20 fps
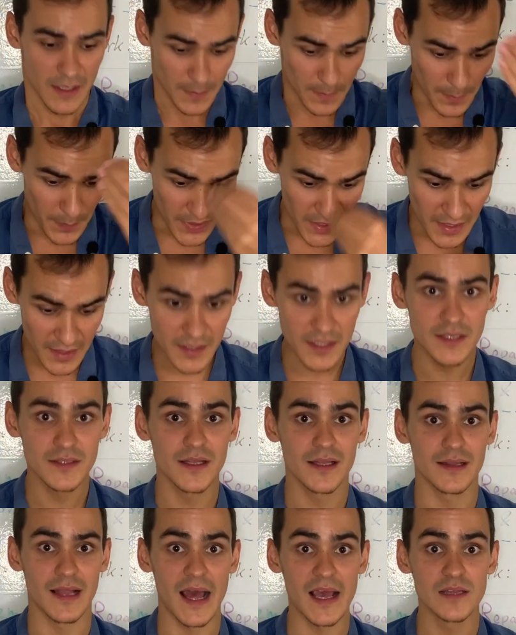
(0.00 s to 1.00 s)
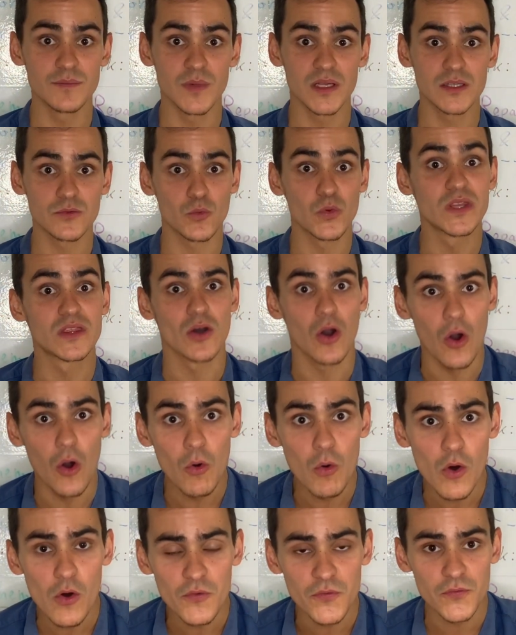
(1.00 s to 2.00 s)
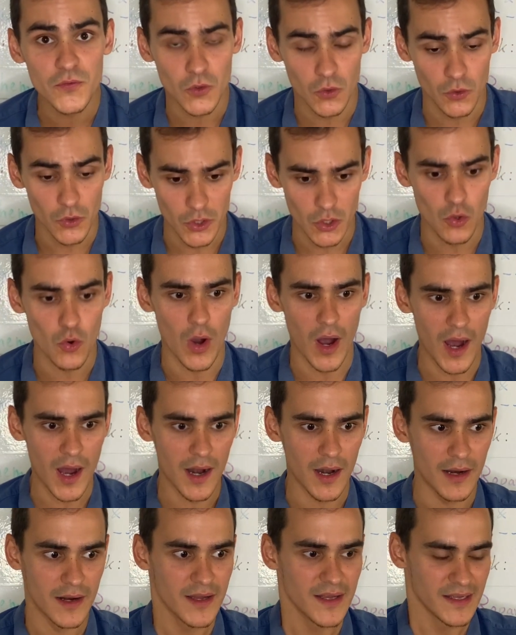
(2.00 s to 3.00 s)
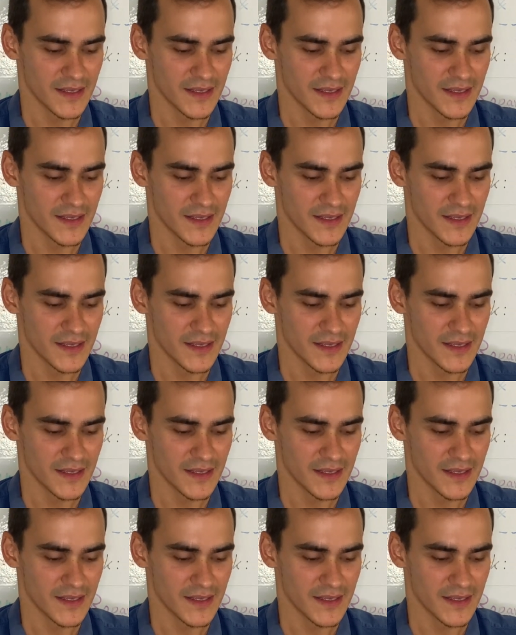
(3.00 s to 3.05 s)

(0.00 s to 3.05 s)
being in alignment with all of who you are,